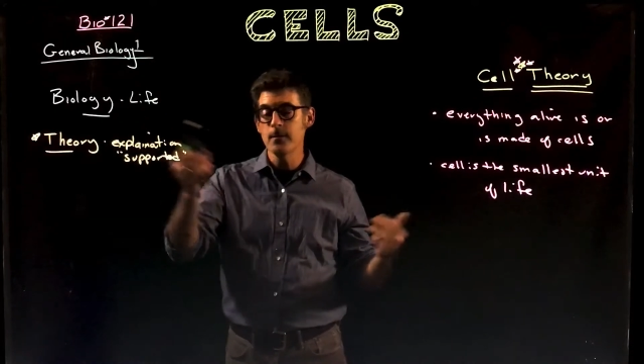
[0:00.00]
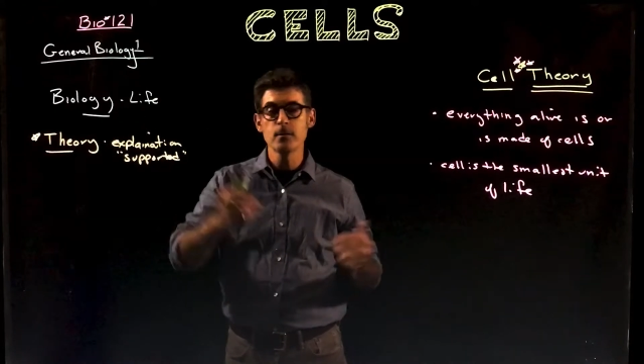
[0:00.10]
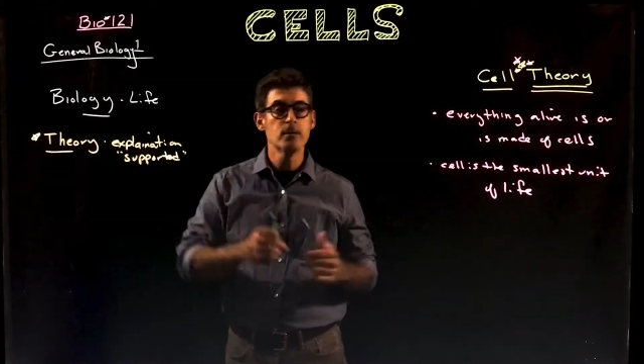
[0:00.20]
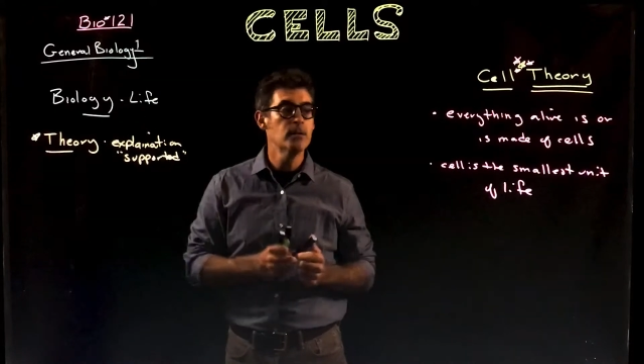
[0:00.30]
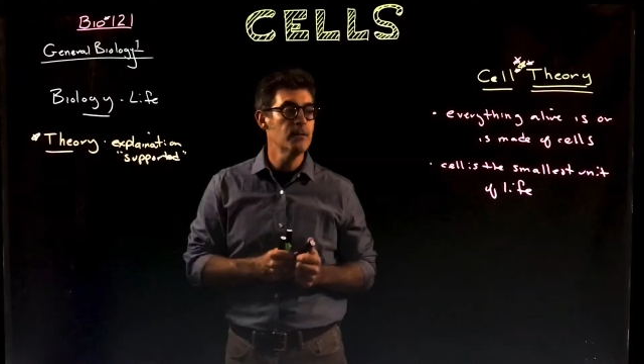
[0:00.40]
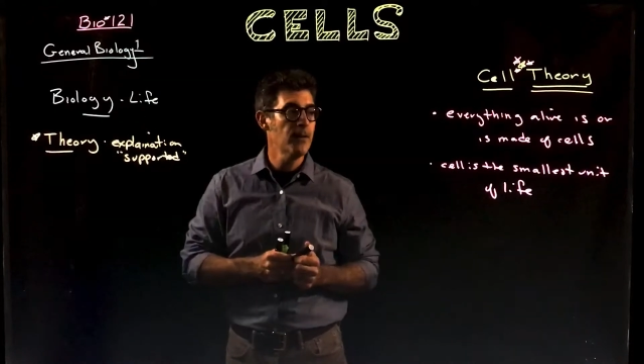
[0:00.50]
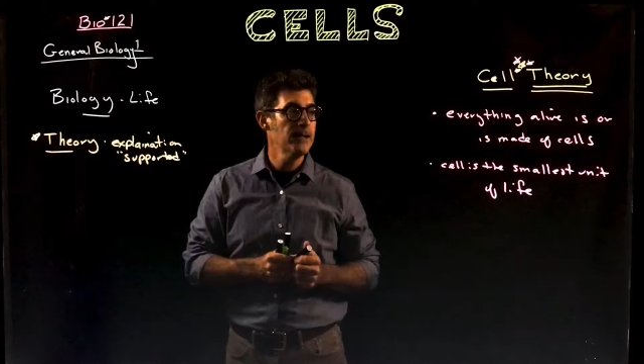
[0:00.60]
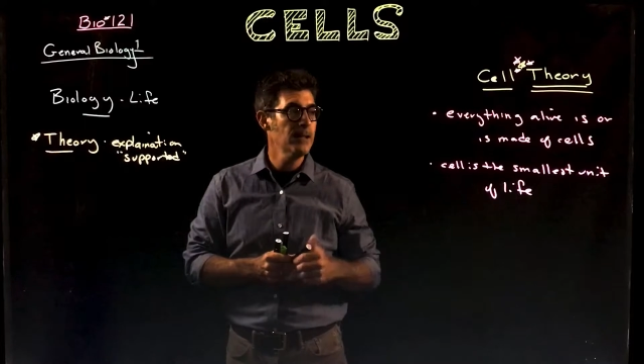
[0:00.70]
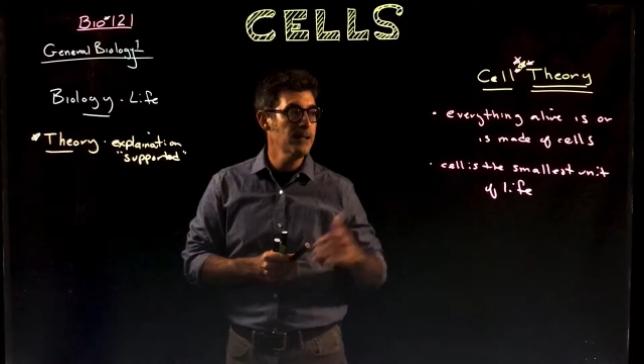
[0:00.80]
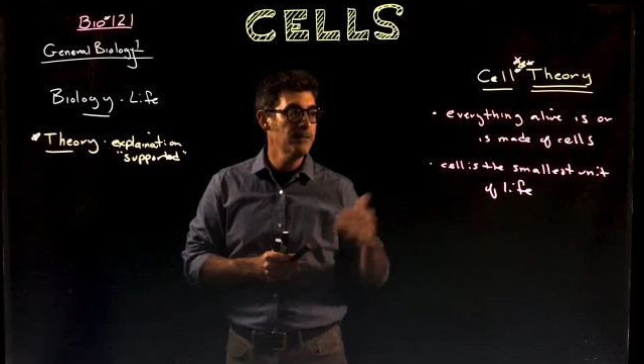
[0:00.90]
So to define
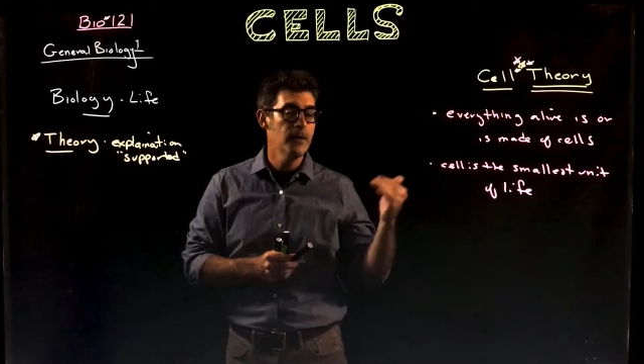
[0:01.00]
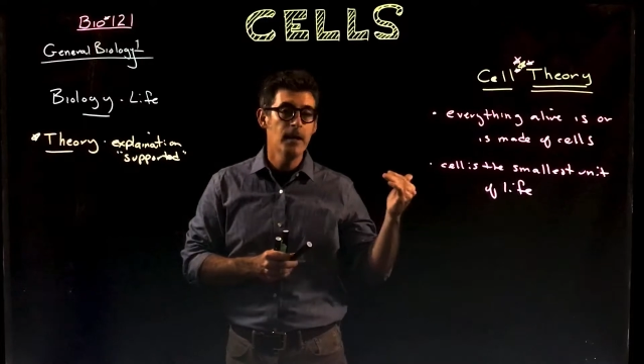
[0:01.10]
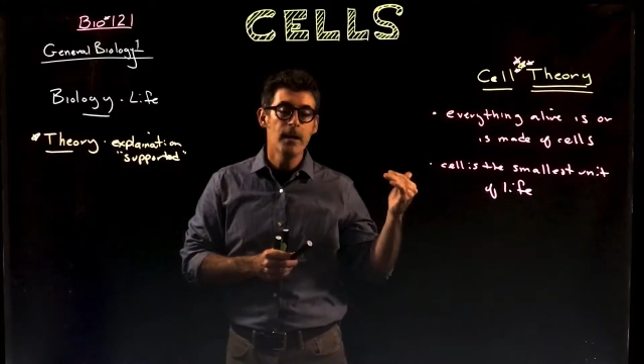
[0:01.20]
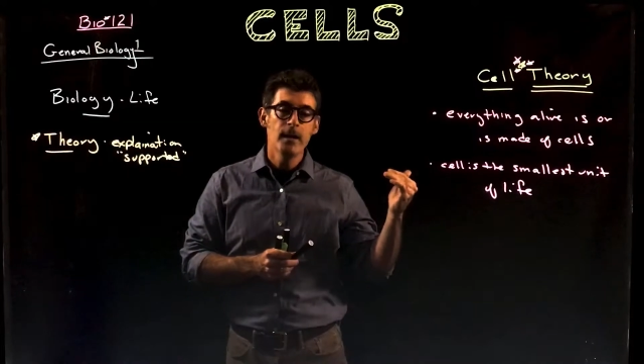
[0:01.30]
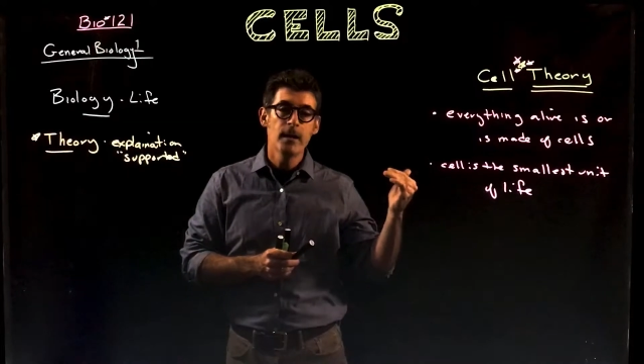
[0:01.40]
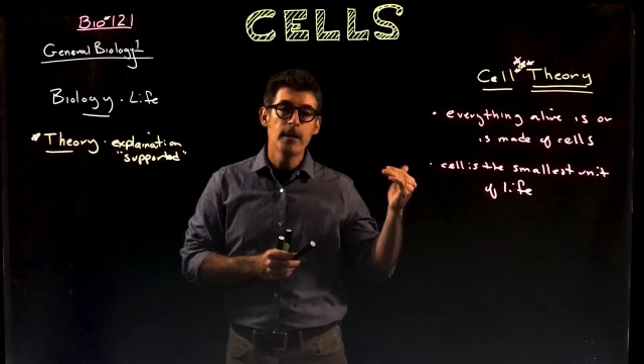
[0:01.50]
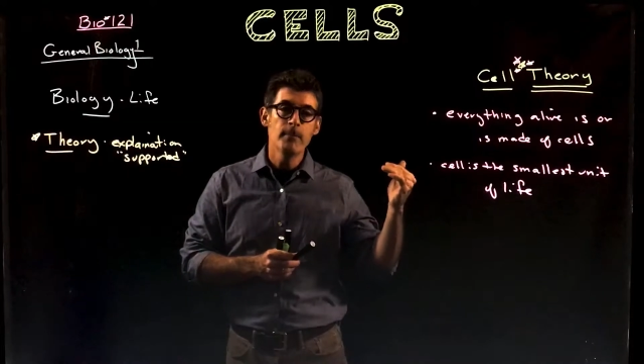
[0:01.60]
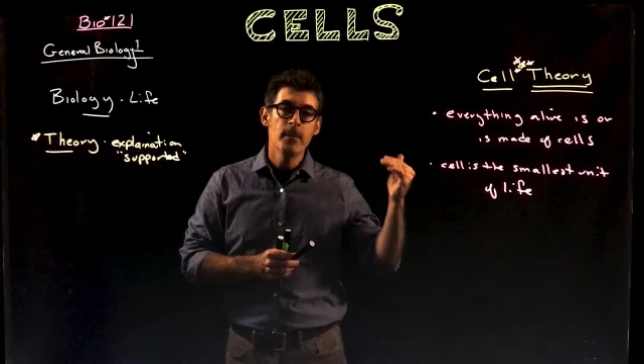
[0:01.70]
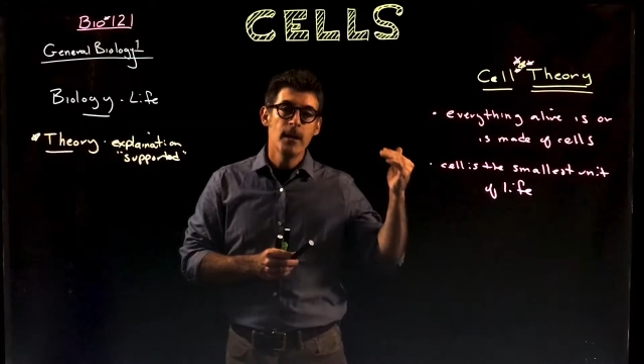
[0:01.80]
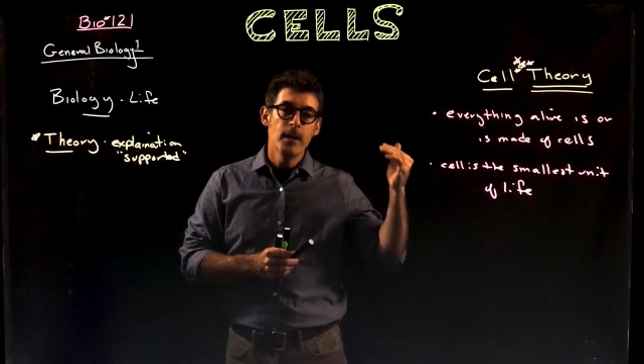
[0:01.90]
life,
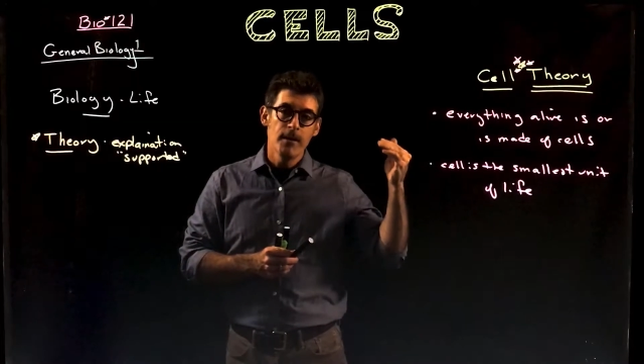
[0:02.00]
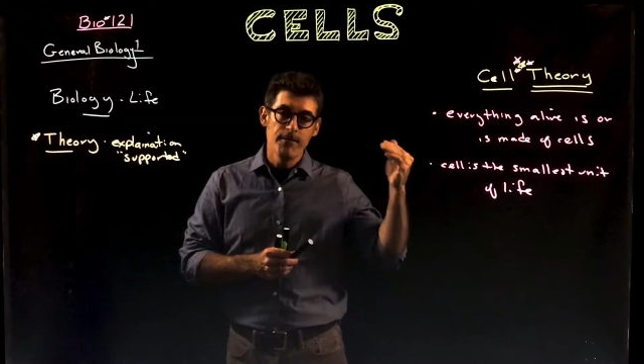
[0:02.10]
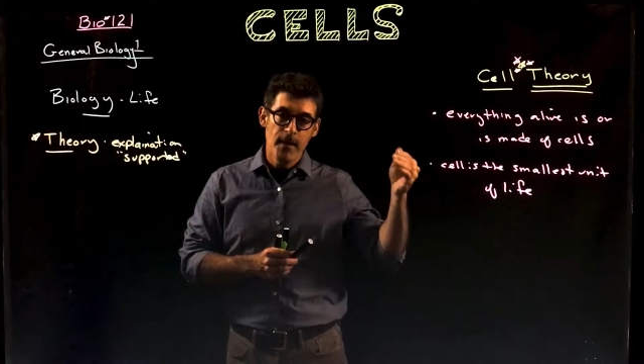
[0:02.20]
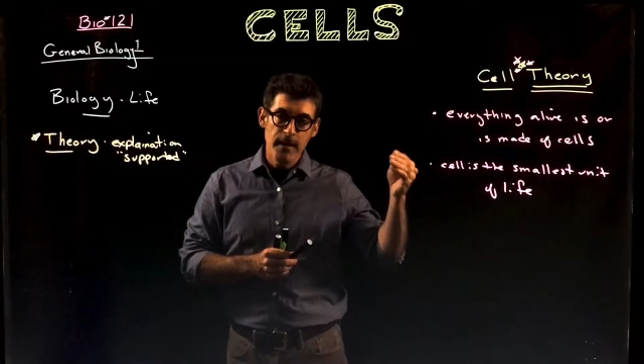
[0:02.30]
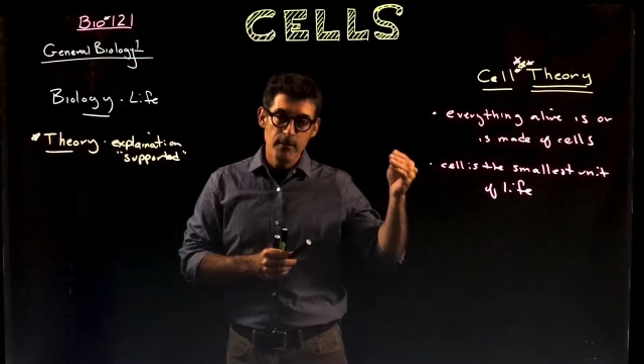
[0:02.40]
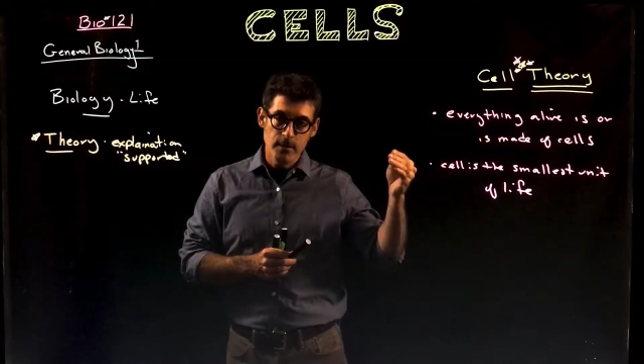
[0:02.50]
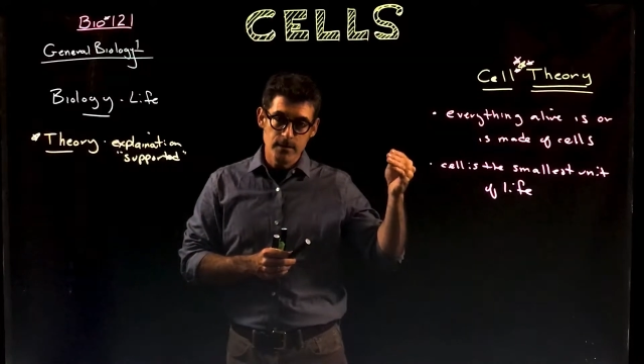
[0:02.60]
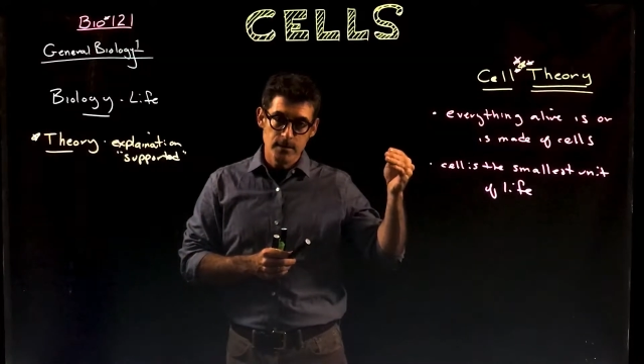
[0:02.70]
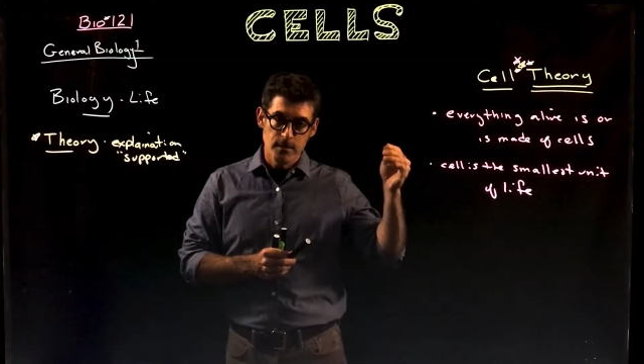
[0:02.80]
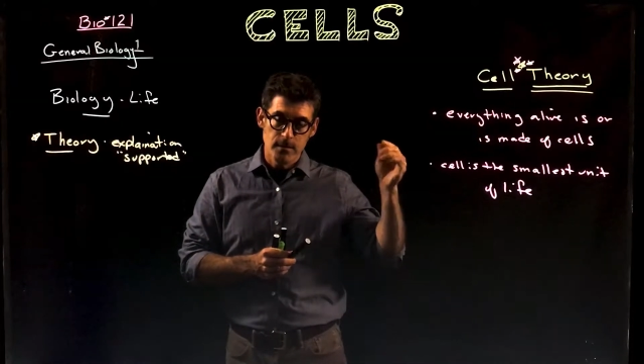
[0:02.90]
a
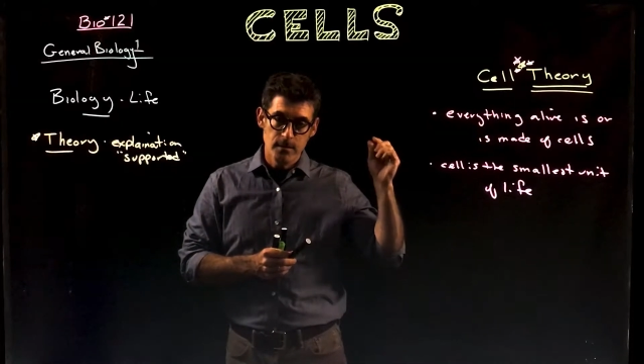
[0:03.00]
virus